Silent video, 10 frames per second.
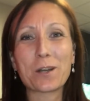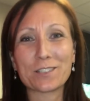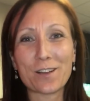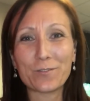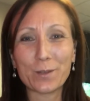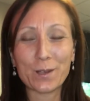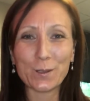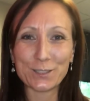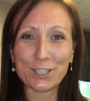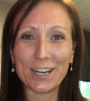Starts Off with
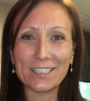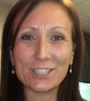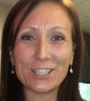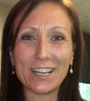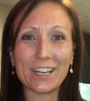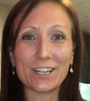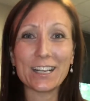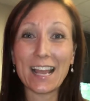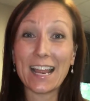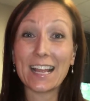Culture
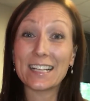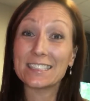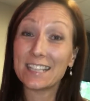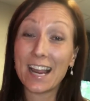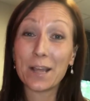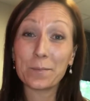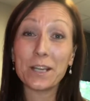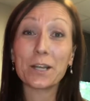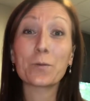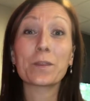Engineered, and today I'm
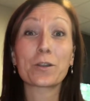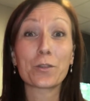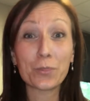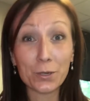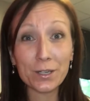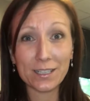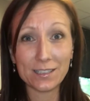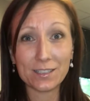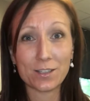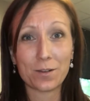here with our third
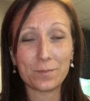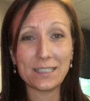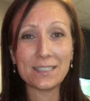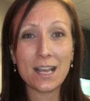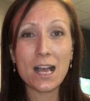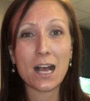installment